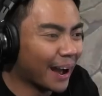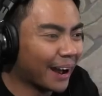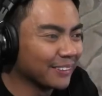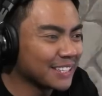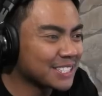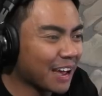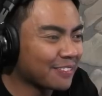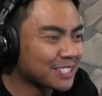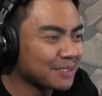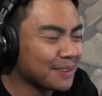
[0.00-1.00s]
Wow! This
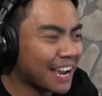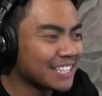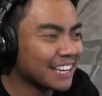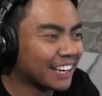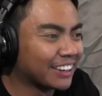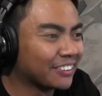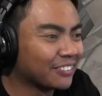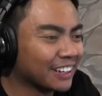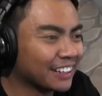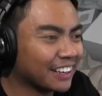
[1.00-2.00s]
stuff is amazing.
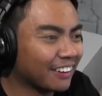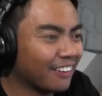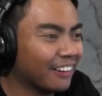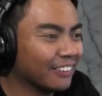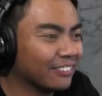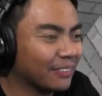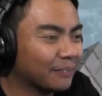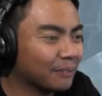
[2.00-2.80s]
We need to get all of